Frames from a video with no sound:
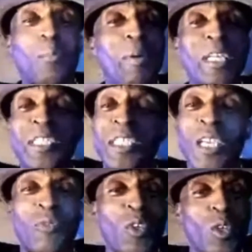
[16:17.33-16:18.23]
a big
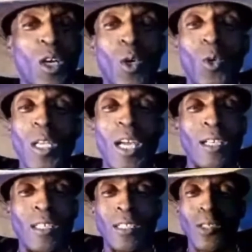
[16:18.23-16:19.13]
stick for you to hold
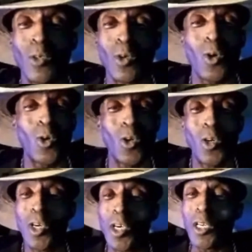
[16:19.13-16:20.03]
now.
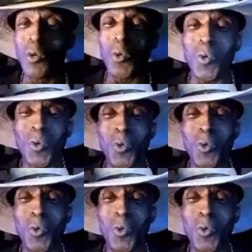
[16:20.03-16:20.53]
Oh,